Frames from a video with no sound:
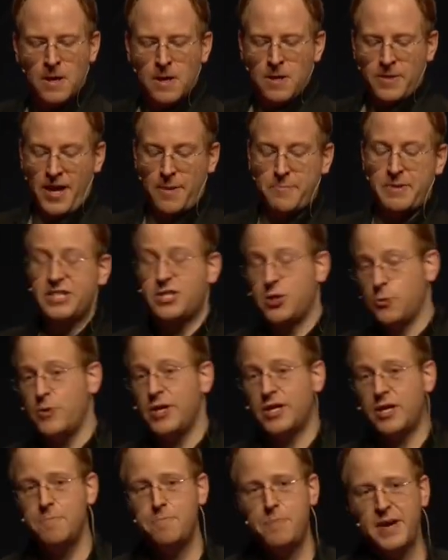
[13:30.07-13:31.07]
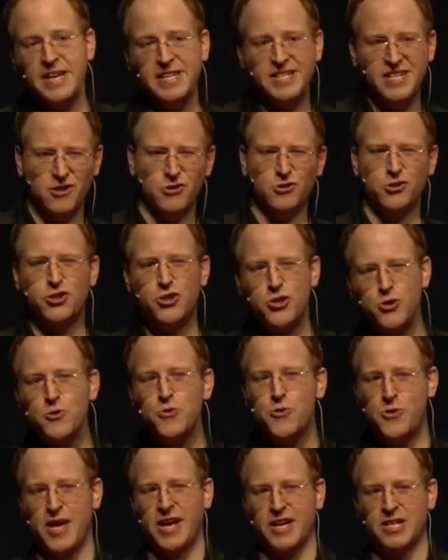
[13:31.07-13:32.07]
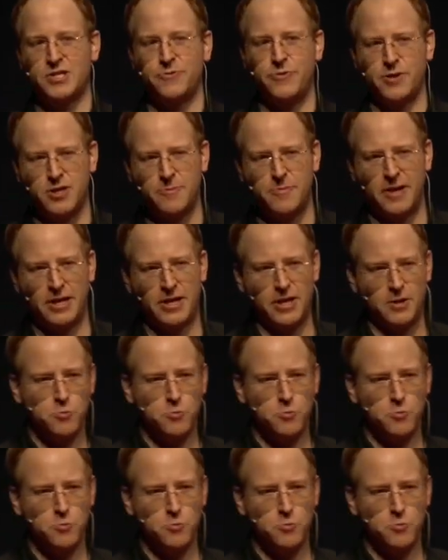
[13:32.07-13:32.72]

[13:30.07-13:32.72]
That means that we're competing on two things, fundamentally.